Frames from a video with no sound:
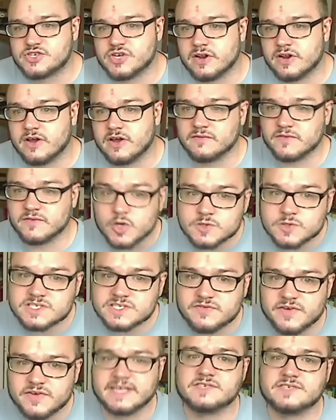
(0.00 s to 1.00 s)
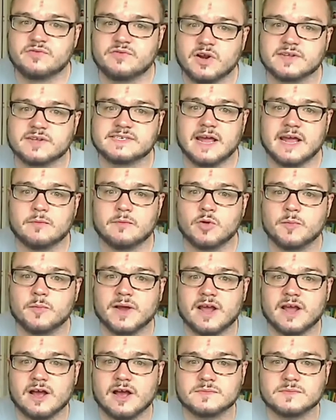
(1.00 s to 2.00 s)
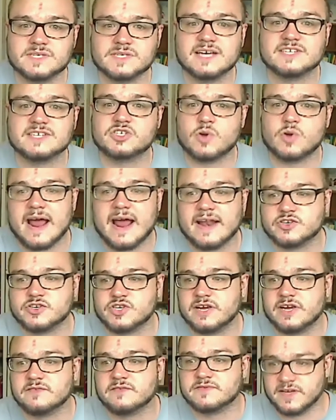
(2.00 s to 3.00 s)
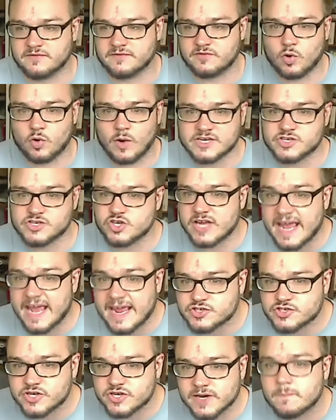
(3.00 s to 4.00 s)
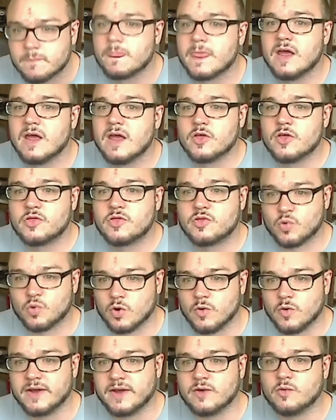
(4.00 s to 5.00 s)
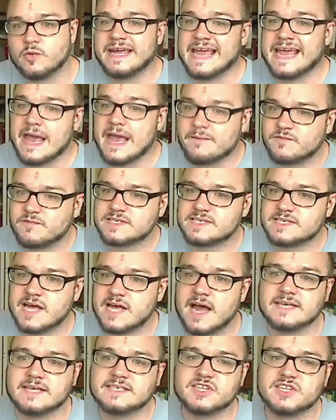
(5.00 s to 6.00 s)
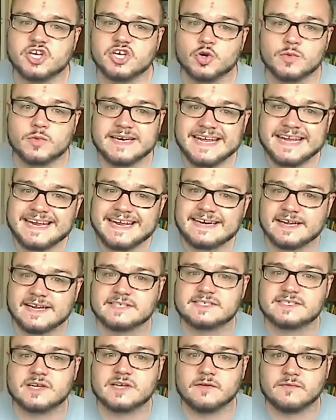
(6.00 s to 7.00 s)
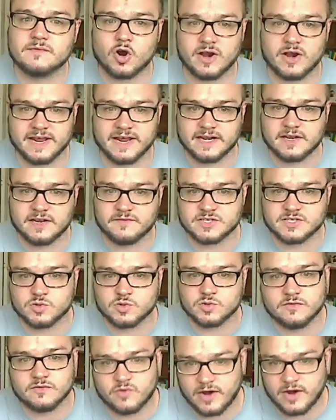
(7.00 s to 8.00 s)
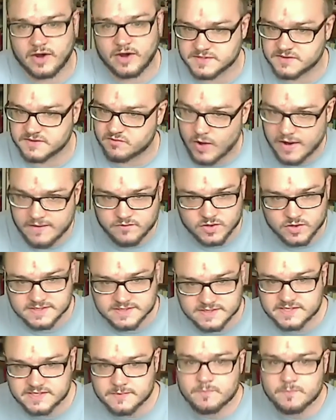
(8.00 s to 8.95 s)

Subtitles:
of news feeds, for example, becomes a strategy of differentiation. Through it, we emphasize the uniqueness of our individual frames of reference.